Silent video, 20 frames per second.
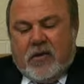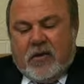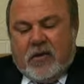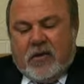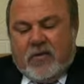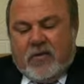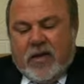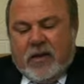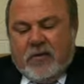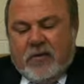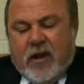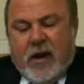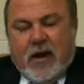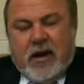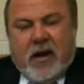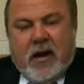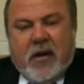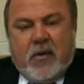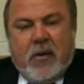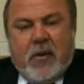is that
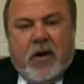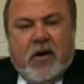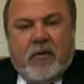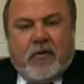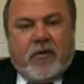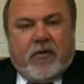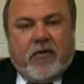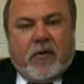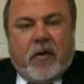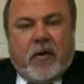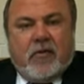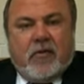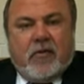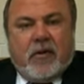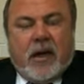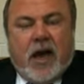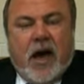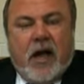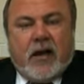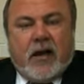right now we know for certain
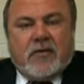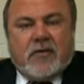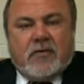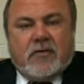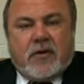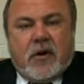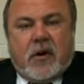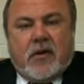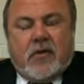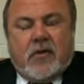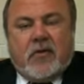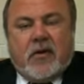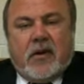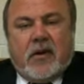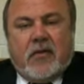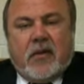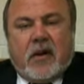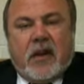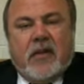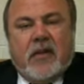the College of Charleston
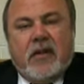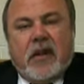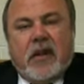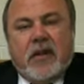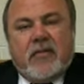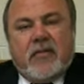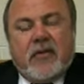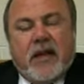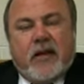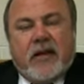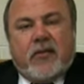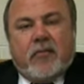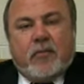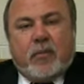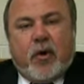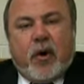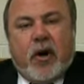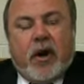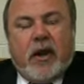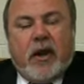is leaving us next
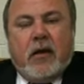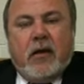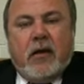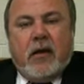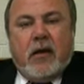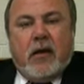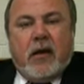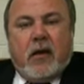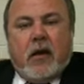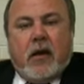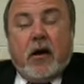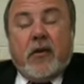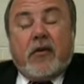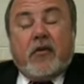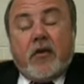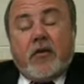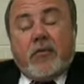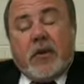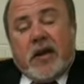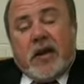
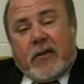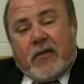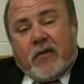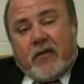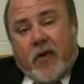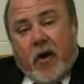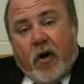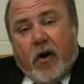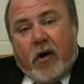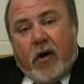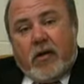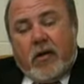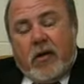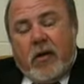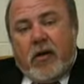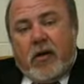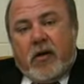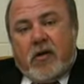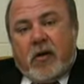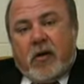fall.
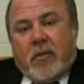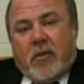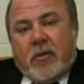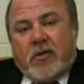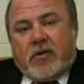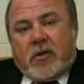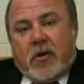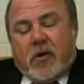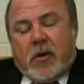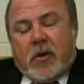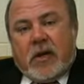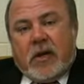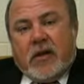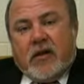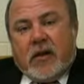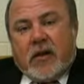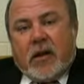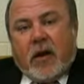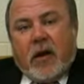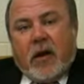They'll be joining
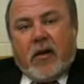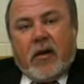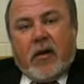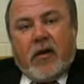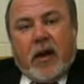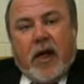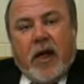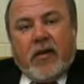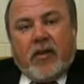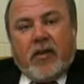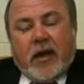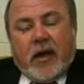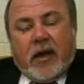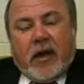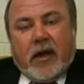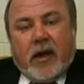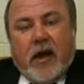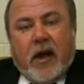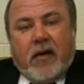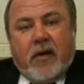the Colonial
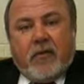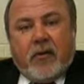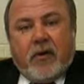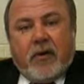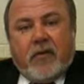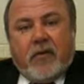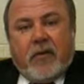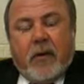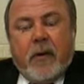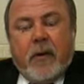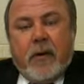Athletic Conference.